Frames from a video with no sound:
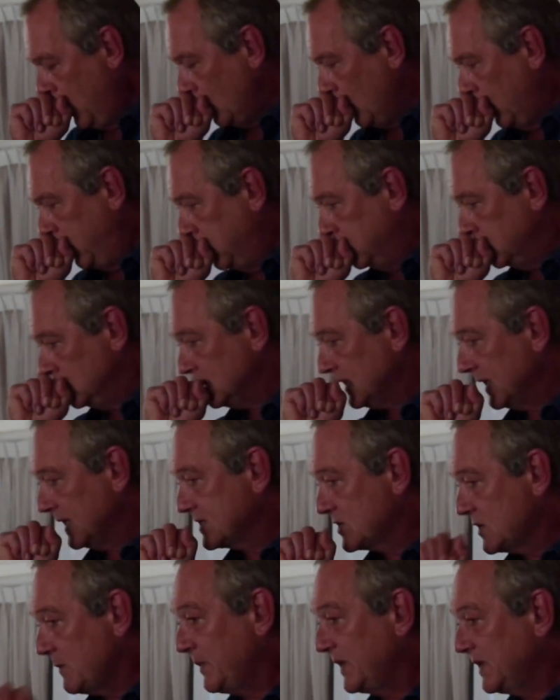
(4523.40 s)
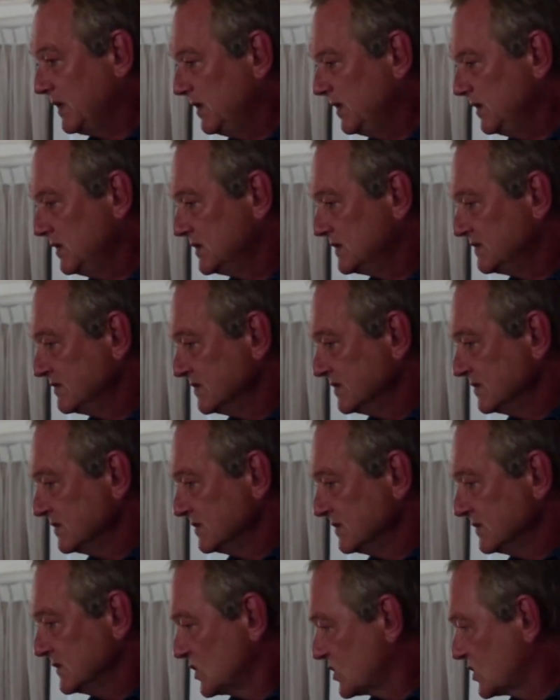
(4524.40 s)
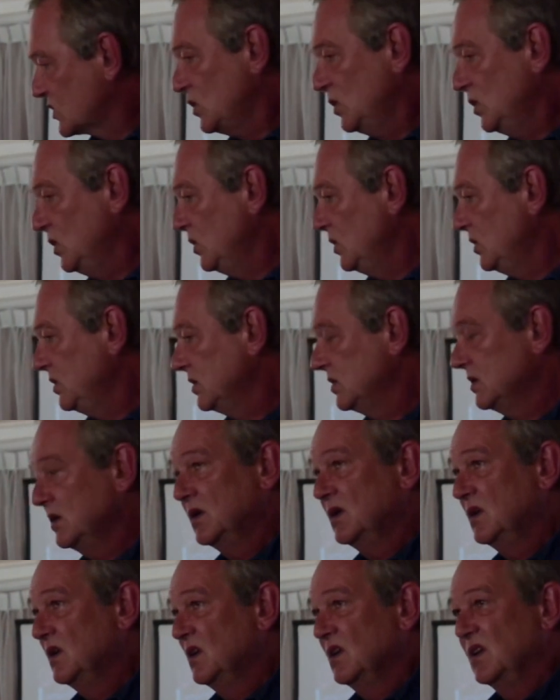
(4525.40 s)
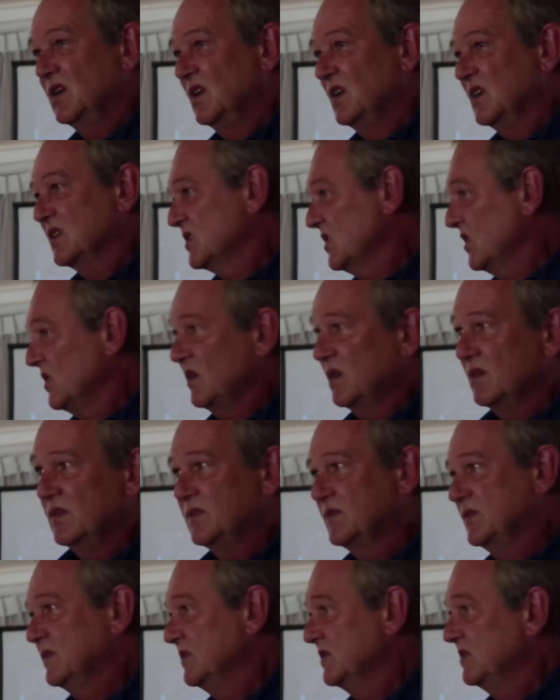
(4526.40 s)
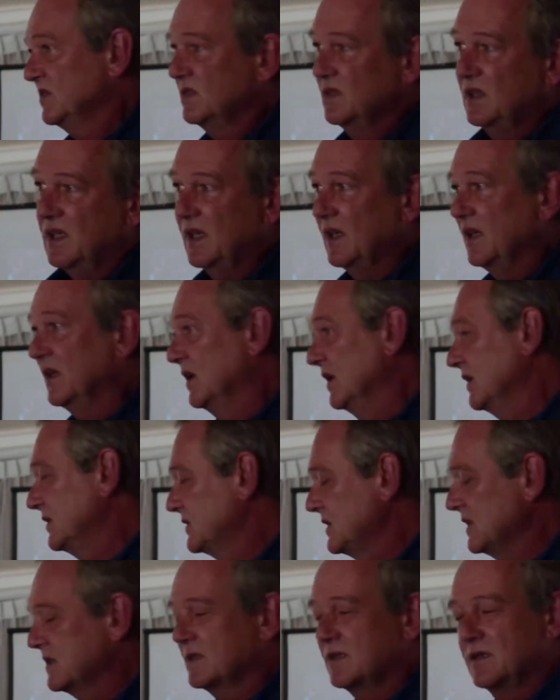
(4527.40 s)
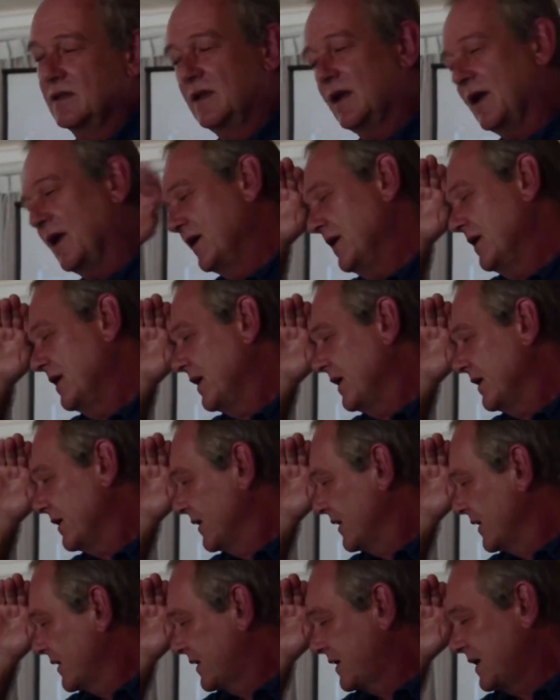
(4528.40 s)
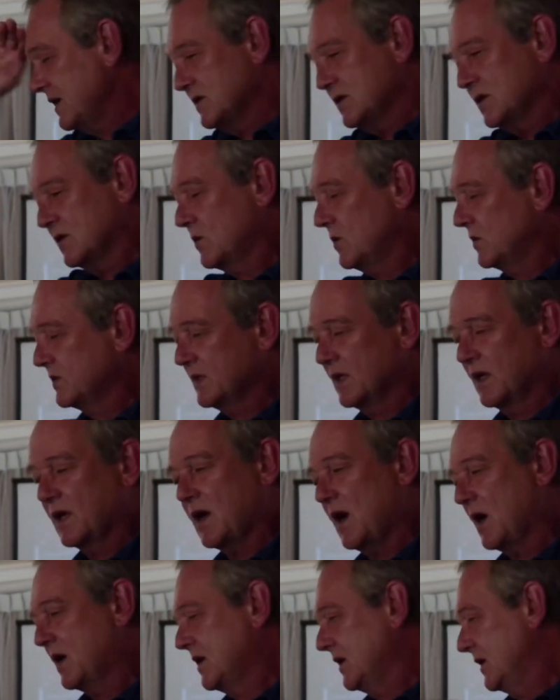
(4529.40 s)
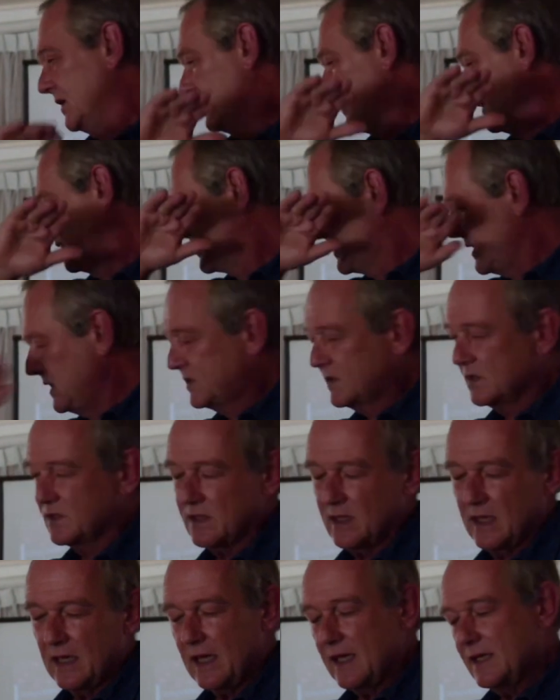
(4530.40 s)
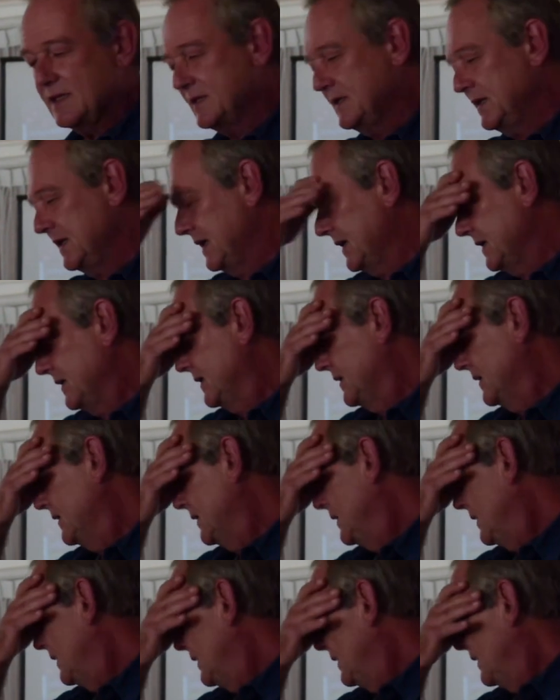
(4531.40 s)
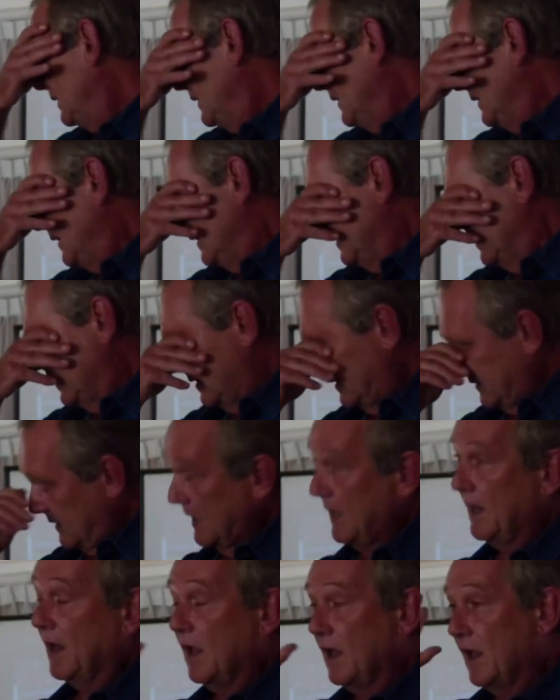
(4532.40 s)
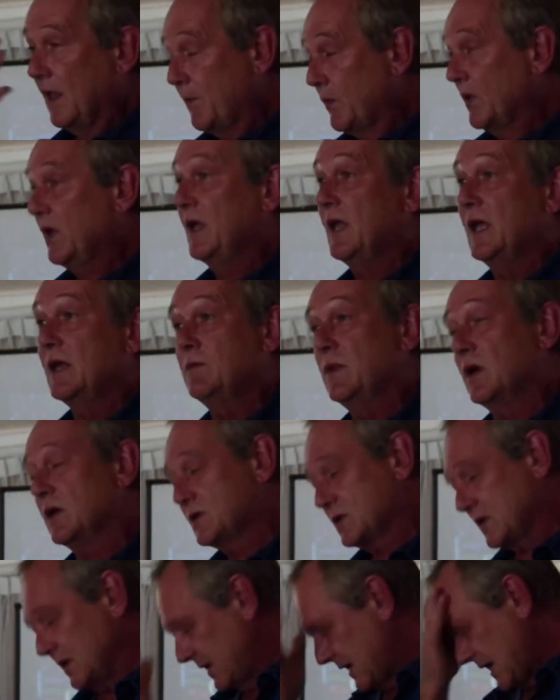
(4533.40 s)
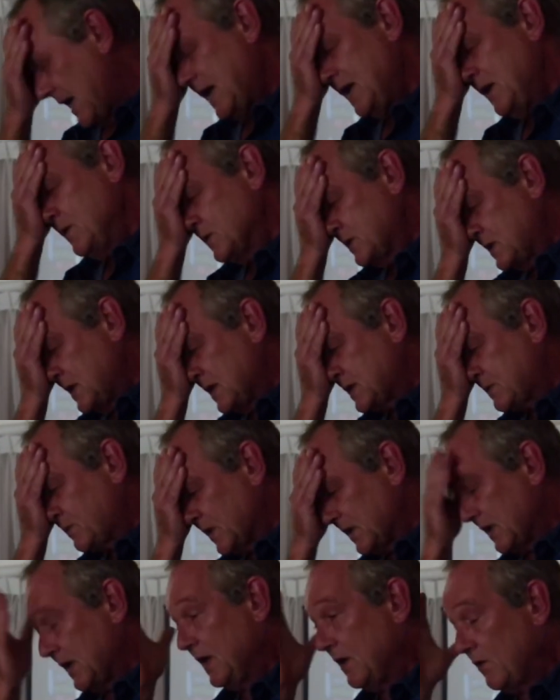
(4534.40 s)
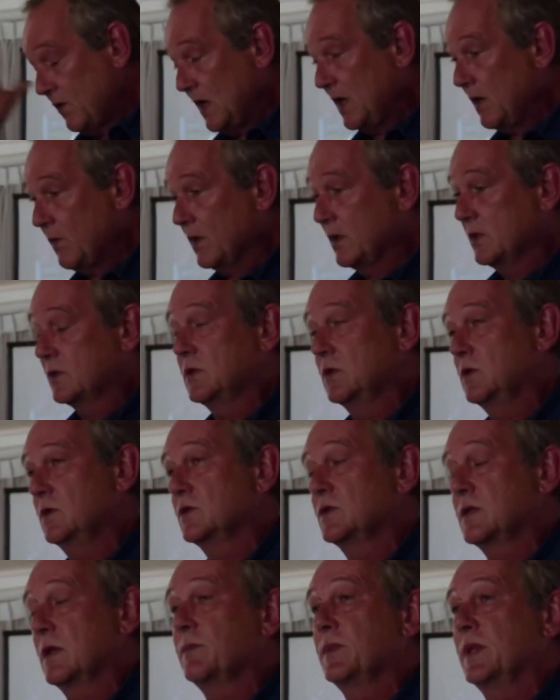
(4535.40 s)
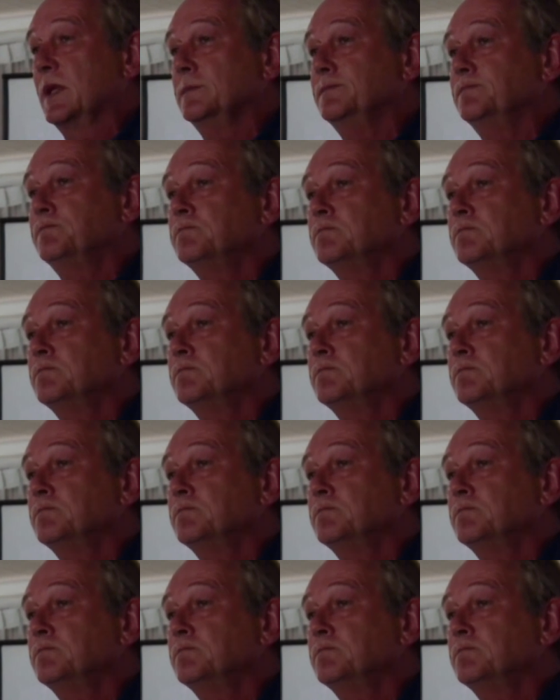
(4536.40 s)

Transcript: a typical school sort of, I don't know, just, yeah, you know, the kids are causing cock and the teachers are lazy and, uh, and I put a headmaster in there and he was desperate and he really wanted to do something.